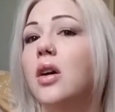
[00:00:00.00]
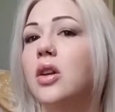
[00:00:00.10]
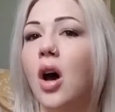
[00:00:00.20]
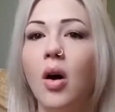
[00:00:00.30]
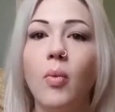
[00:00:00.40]

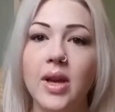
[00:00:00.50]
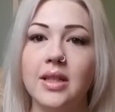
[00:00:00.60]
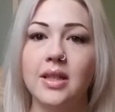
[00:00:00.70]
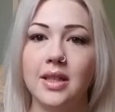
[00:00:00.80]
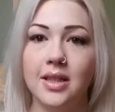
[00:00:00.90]
not
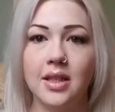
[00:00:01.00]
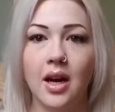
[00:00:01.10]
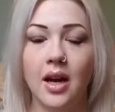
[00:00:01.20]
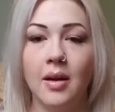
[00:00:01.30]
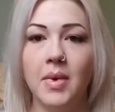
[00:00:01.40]
waste this
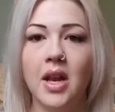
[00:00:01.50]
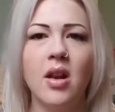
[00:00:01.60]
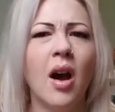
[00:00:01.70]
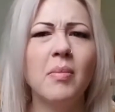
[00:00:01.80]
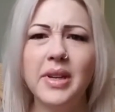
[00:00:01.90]
time and
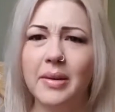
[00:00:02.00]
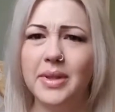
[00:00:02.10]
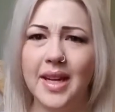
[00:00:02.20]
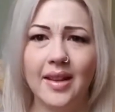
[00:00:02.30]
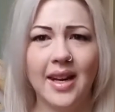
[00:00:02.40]
not be
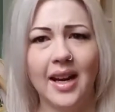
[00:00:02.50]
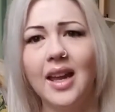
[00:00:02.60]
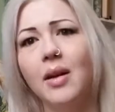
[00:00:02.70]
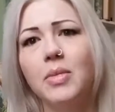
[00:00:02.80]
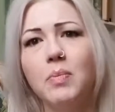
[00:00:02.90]
upset that I
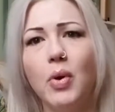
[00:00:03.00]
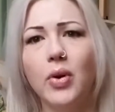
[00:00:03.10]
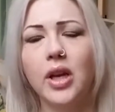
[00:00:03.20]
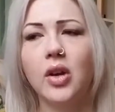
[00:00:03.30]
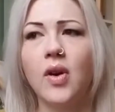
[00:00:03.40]
can't be
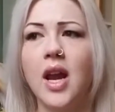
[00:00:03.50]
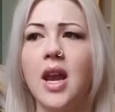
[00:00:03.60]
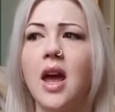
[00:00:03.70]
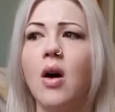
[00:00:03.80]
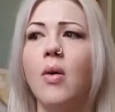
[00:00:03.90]
bulking right
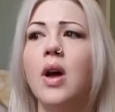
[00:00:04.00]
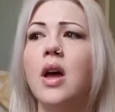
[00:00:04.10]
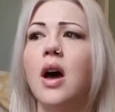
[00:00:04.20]
now,